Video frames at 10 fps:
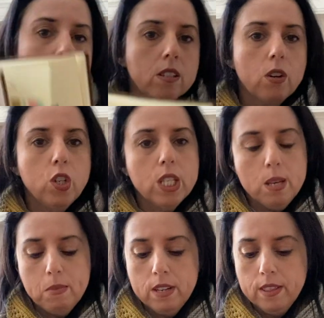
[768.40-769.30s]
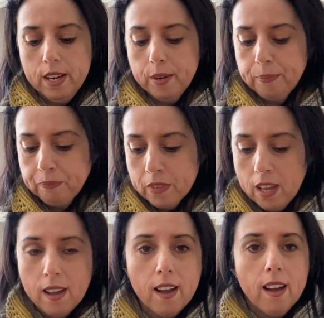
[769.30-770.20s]
so I just keep it in there.
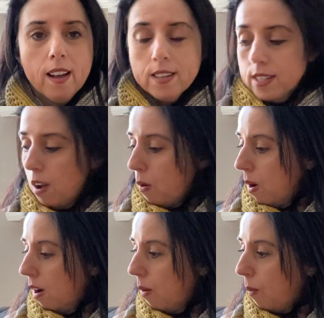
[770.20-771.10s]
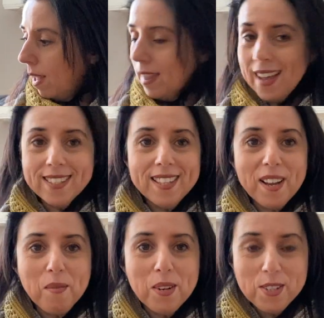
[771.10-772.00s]
So one last thing
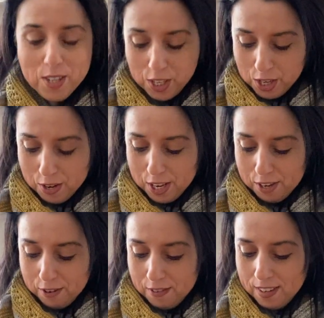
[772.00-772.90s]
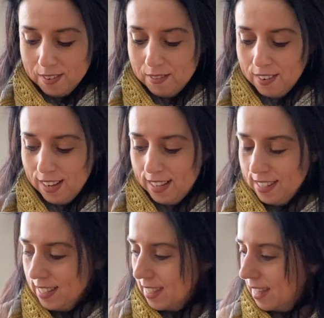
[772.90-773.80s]
I wanted to show you
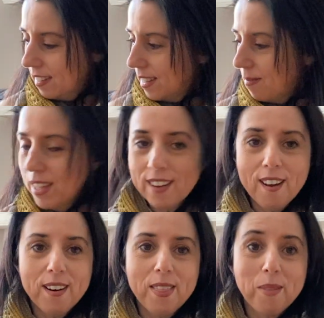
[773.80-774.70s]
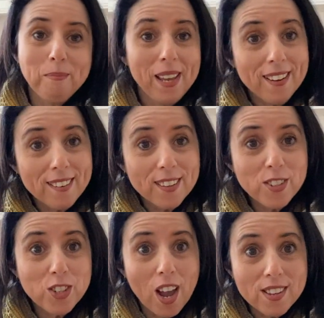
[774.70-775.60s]
was something I got in the mail
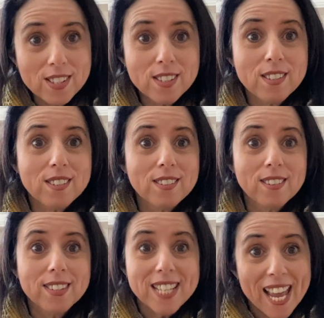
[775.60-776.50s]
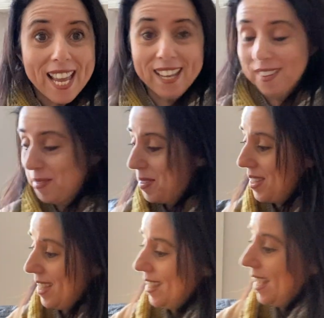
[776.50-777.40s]
just today, which
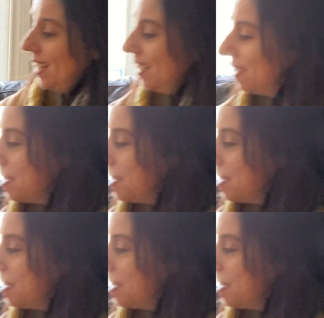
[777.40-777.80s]
is exciting.